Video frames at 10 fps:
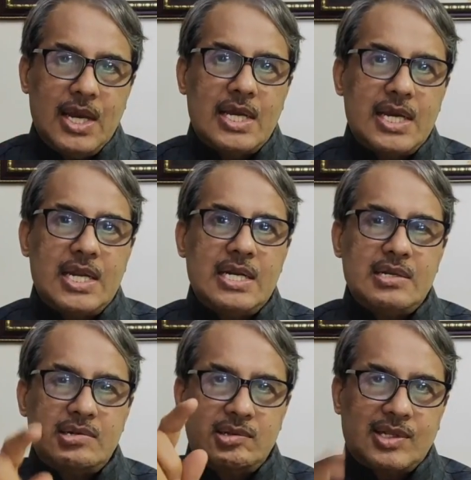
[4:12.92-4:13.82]

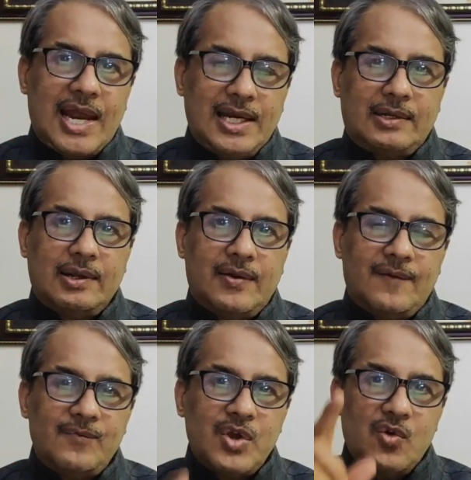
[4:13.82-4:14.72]
in
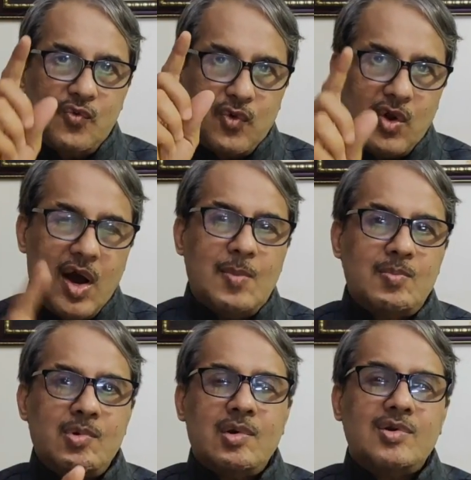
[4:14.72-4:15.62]
Titan
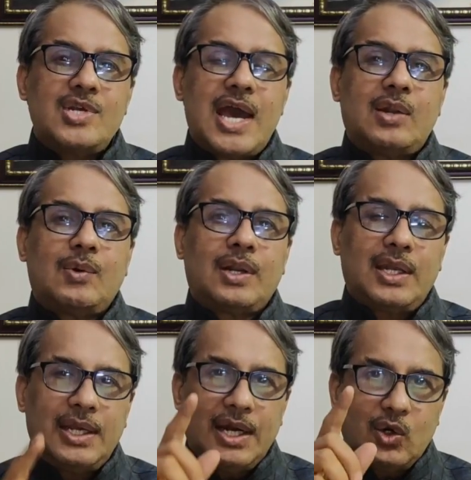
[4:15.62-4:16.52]
from
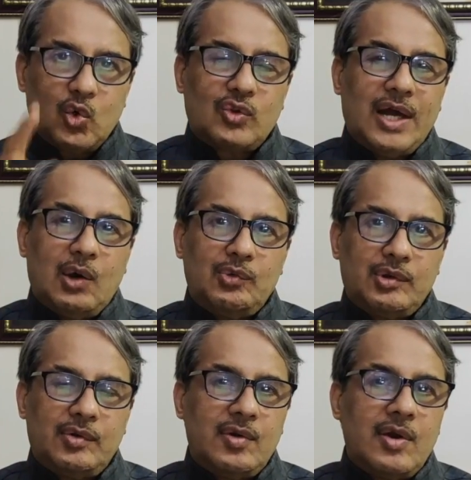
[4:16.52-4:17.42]
January
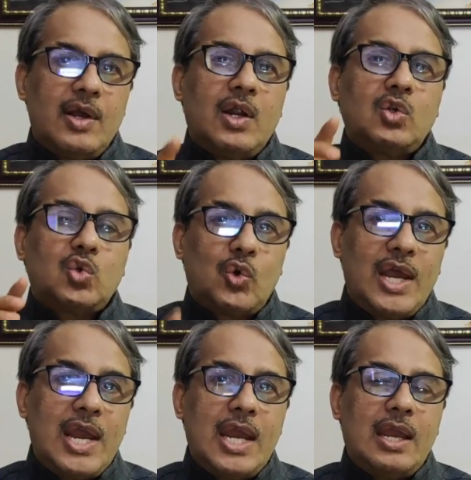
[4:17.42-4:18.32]
2000.
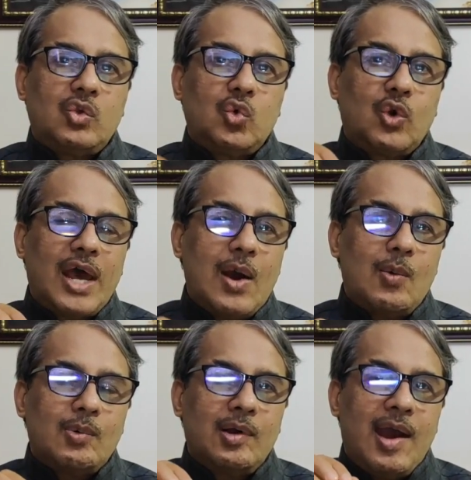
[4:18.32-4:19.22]
Today you would
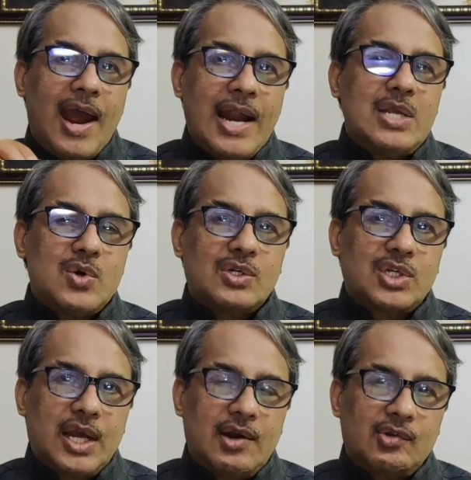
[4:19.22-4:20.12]
have had your
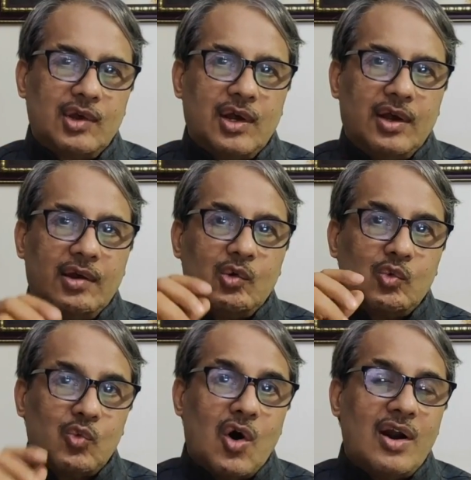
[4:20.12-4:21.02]
shares
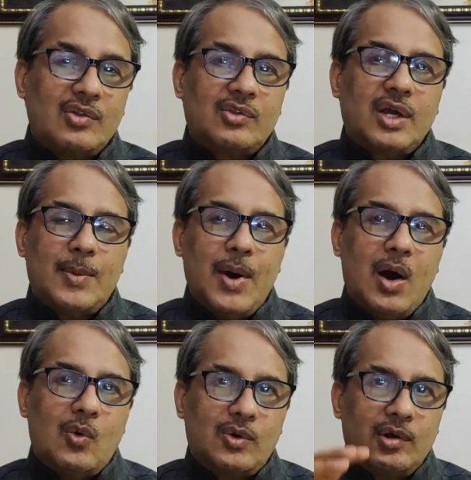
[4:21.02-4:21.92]
worth
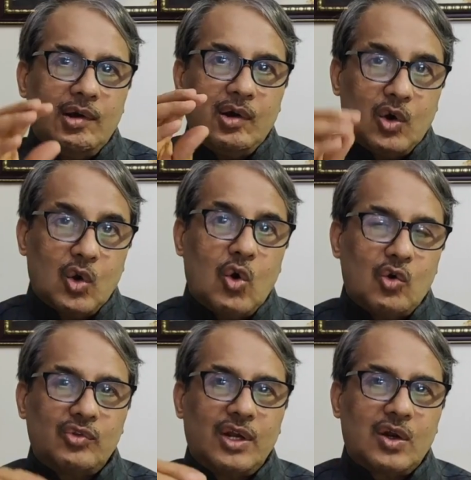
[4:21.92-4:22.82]
about
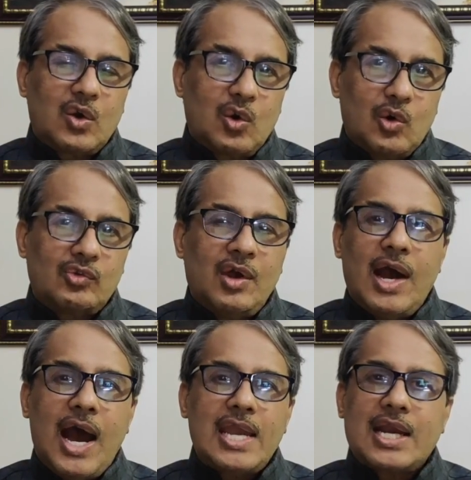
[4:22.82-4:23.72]
crores and crores.
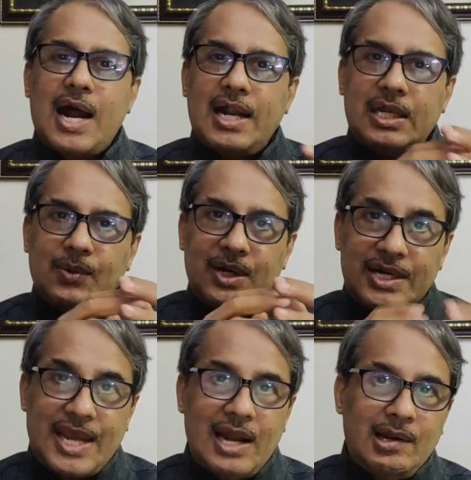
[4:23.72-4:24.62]
I can't even
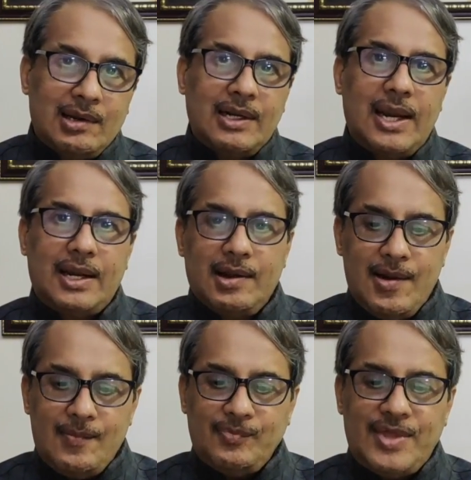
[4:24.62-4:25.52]
calculate
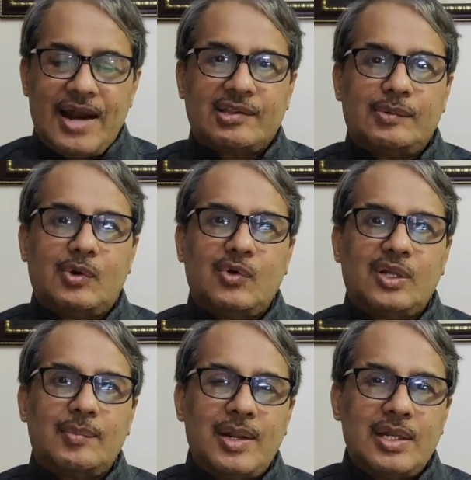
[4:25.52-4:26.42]
that amount
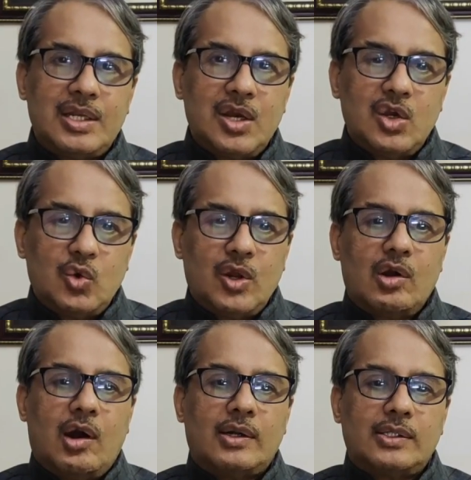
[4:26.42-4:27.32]
of money you would have
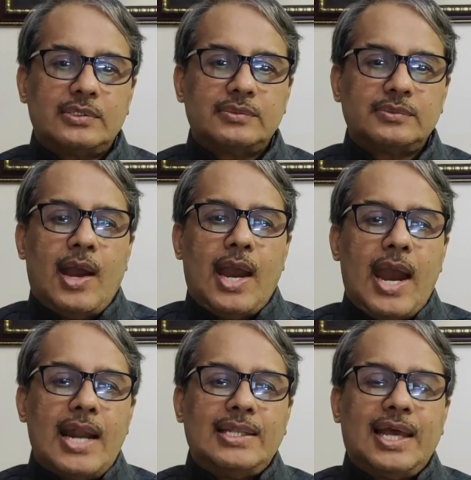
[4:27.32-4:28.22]
got.
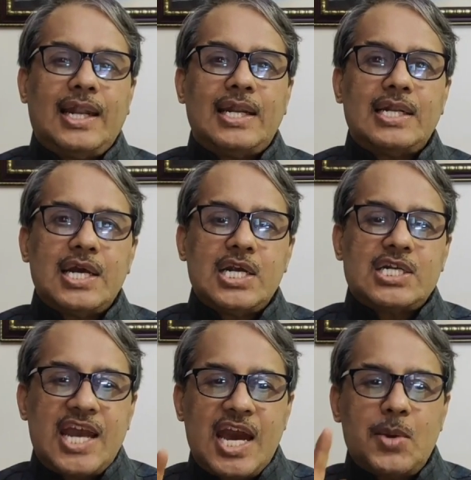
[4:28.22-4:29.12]
And then
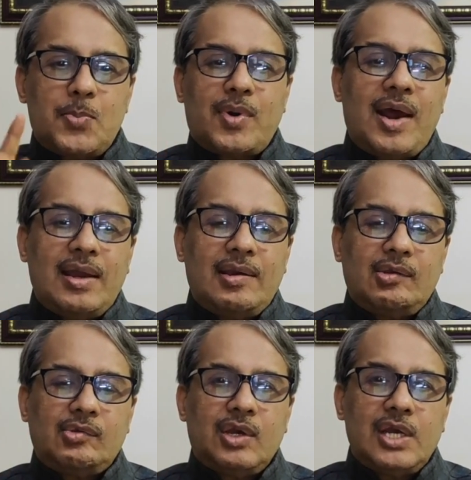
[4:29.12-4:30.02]
share
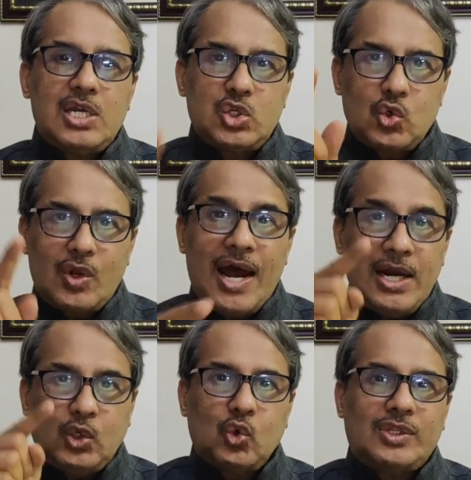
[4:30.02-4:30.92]
price in
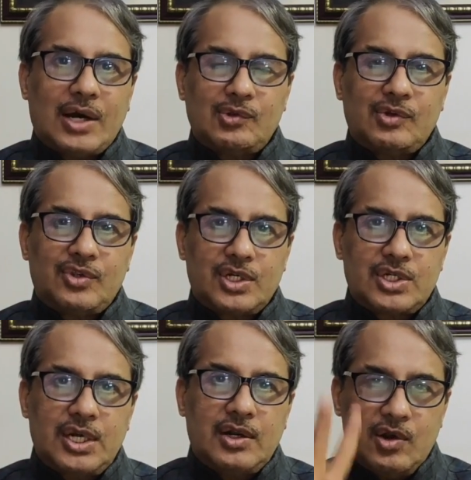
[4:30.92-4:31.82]
July
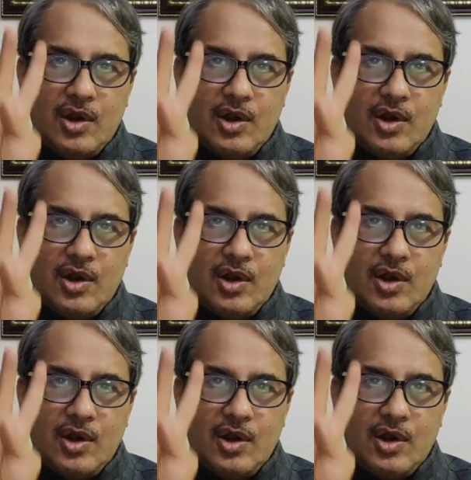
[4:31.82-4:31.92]
2016,